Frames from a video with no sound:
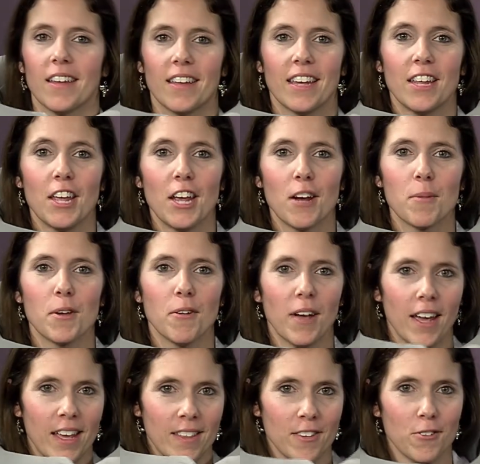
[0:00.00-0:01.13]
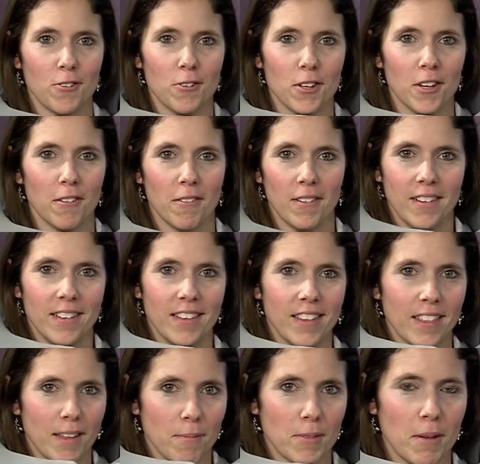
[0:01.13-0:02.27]
Can you hear me okay in the studio?
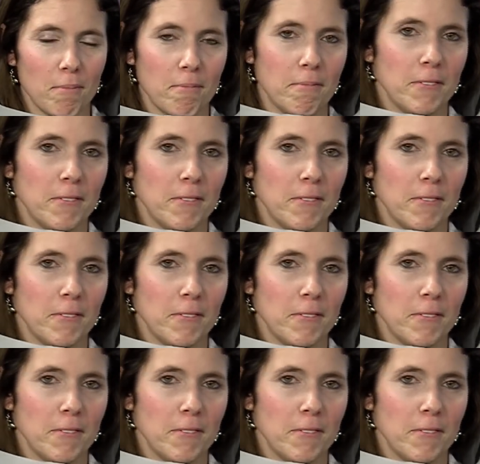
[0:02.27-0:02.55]
Thumbs up.